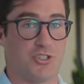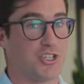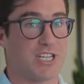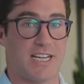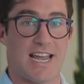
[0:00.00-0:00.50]

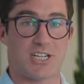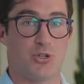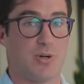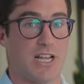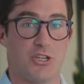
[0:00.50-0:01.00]
Just connect
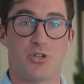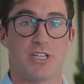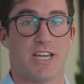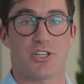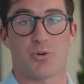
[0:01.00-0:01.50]
to it, and you
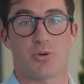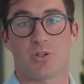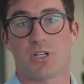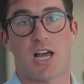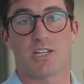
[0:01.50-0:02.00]
can get your
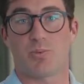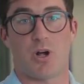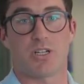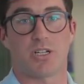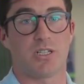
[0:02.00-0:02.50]
client's
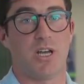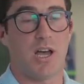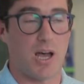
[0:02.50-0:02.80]
project